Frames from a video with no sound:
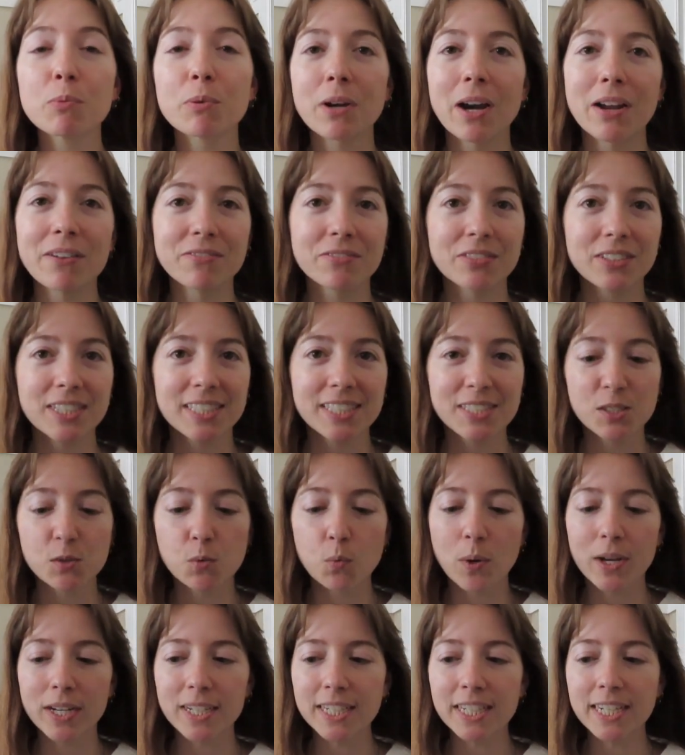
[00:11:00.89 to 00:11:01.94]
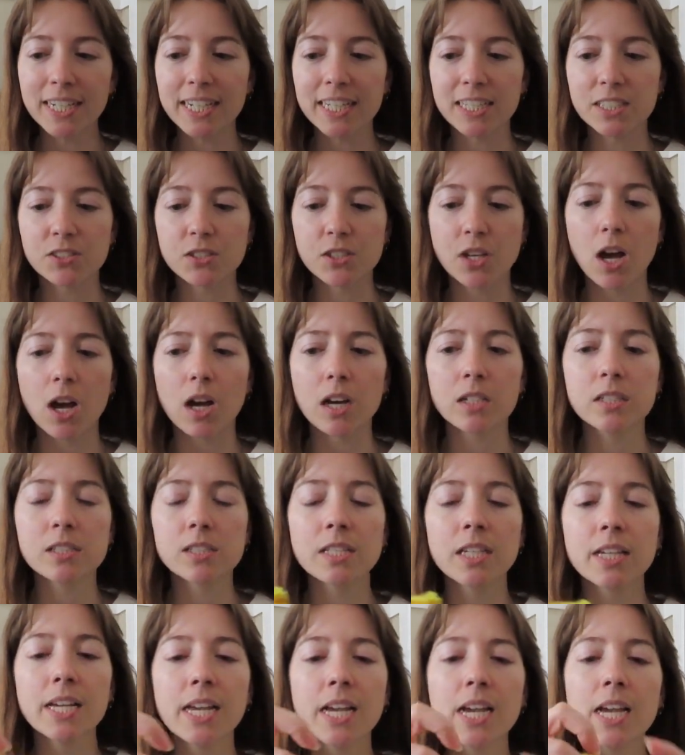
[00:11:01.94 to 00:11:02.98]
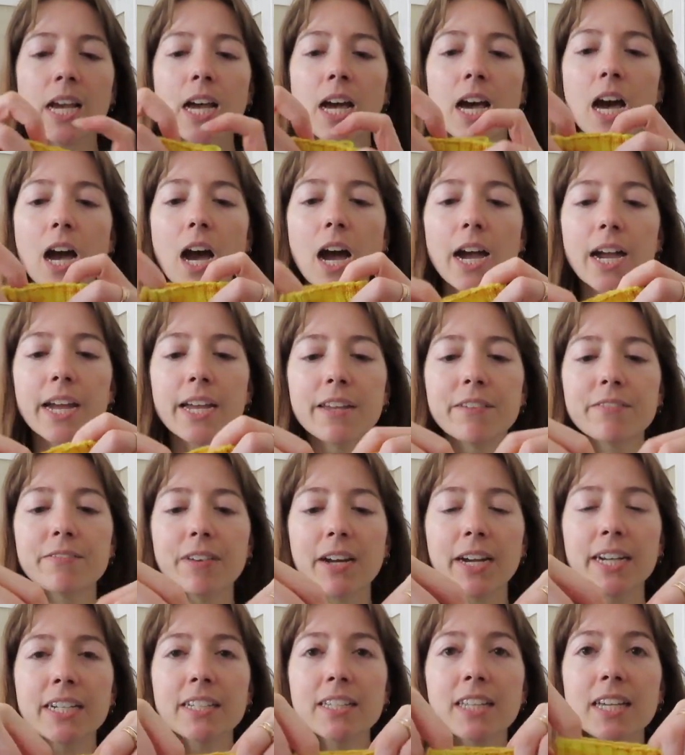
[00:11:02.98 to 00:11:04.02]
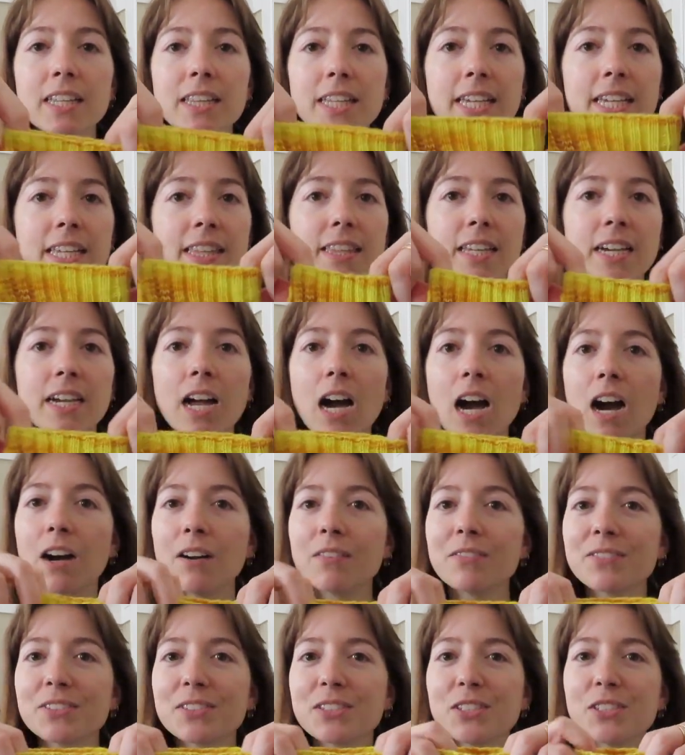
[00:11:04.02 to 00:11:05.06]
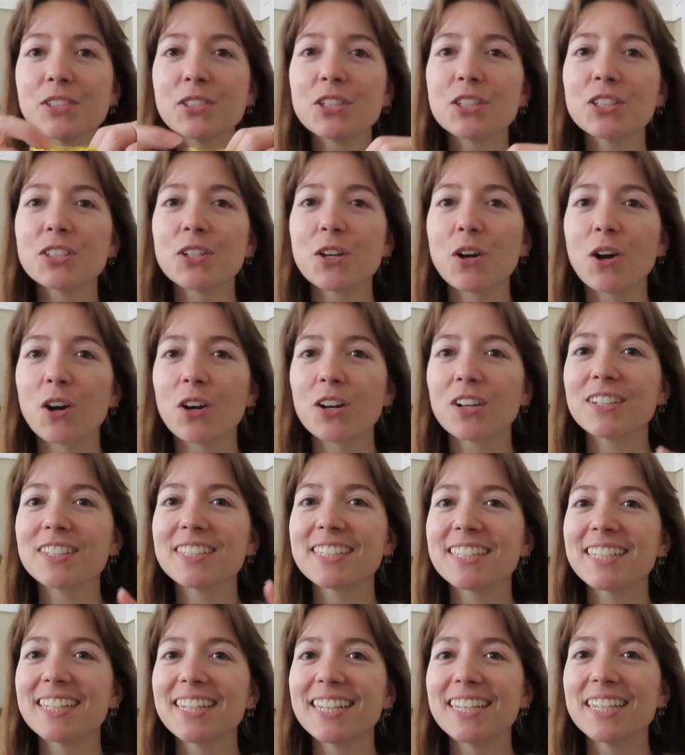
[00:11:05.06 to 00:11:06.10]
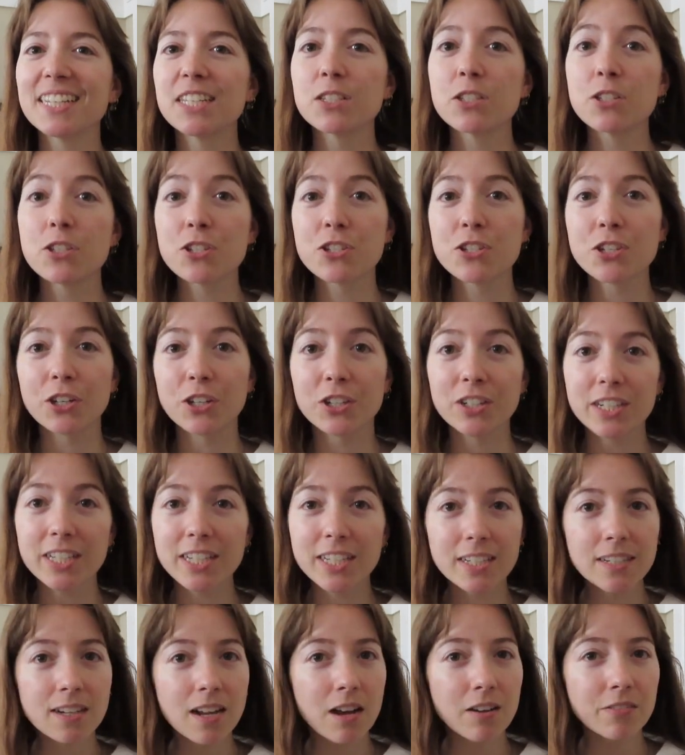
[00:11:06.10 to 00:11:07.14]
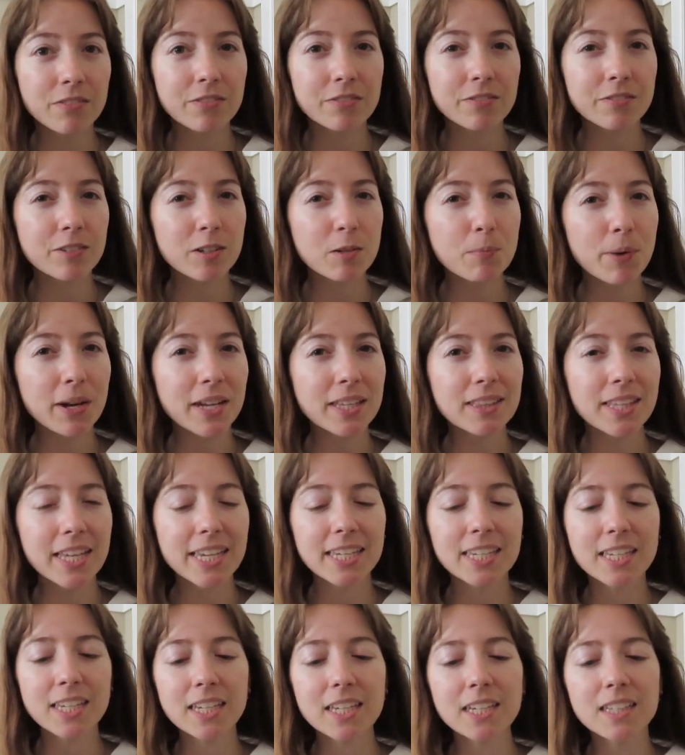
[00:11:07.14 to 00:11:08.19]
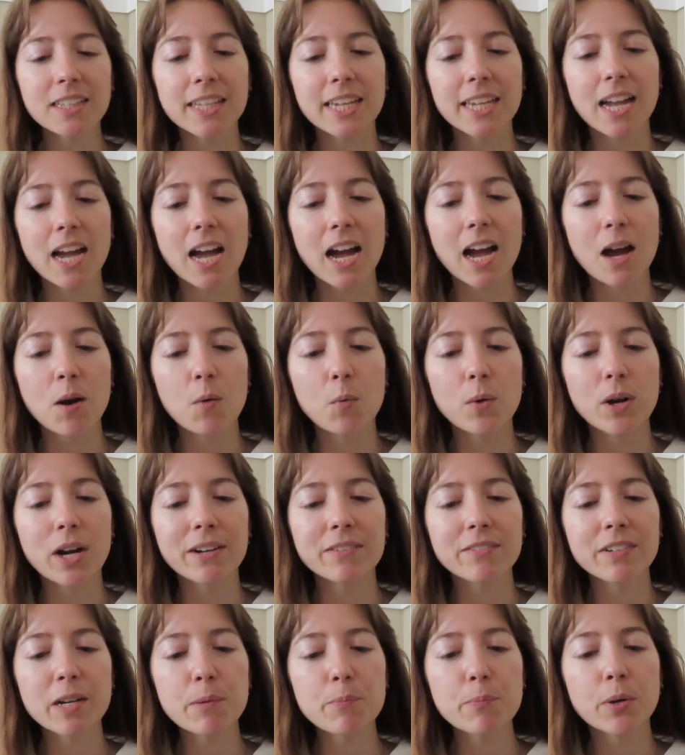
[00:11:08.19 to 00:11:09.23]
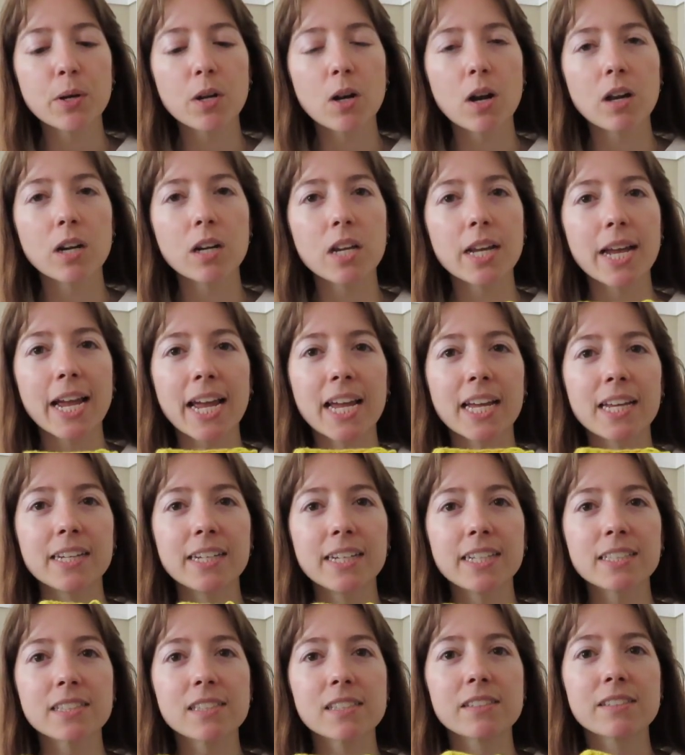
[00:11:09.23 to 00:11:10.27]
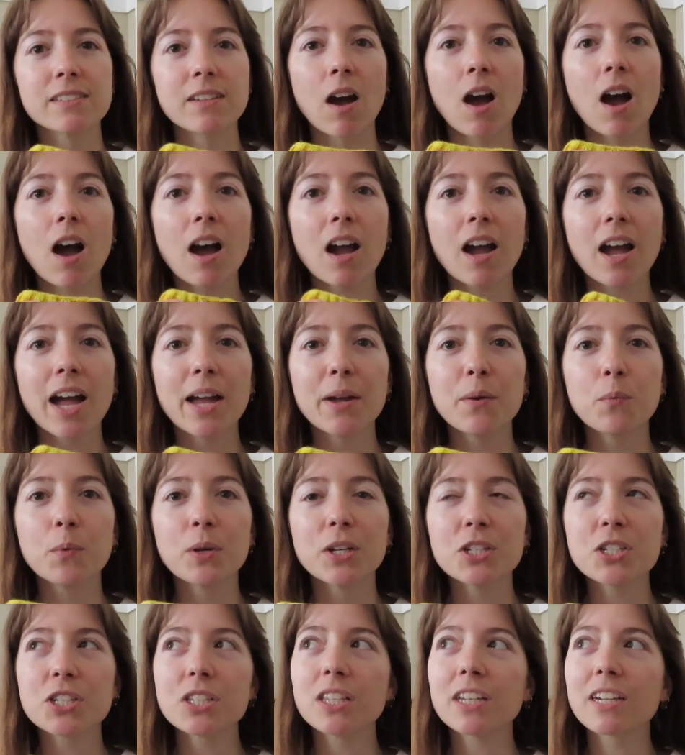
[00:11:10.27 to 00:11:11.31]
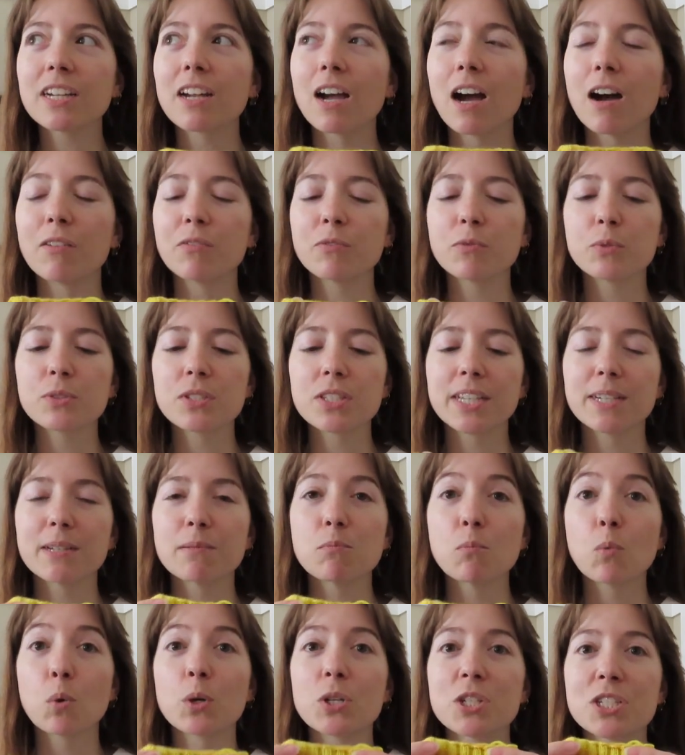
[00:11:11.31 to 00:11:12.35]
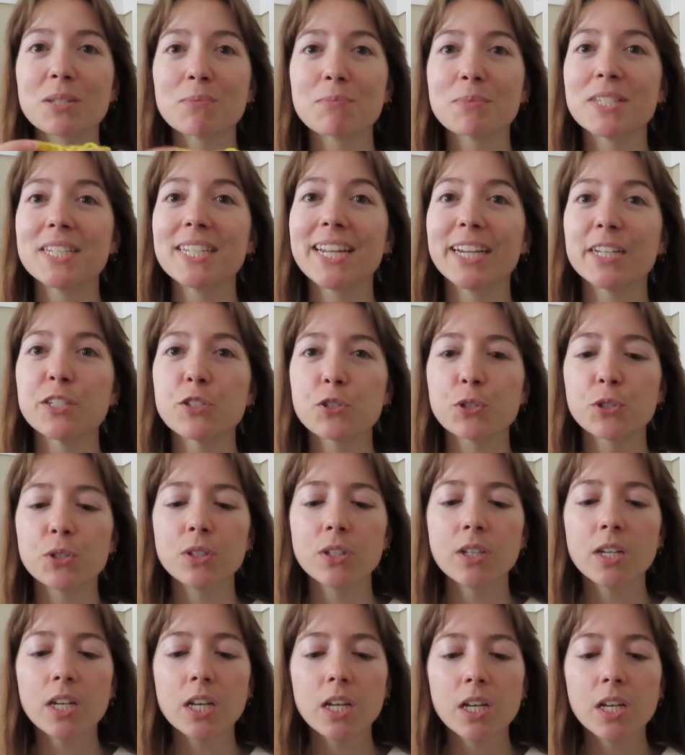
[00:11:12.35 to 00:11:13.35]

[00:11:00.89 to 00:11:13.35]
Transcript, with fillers: preference when knitting socks, I find that like the cuffs just aren't sturdy enough for my liking. Like whenever I put on a hand knit sock, I wish the cuff was like more substantial.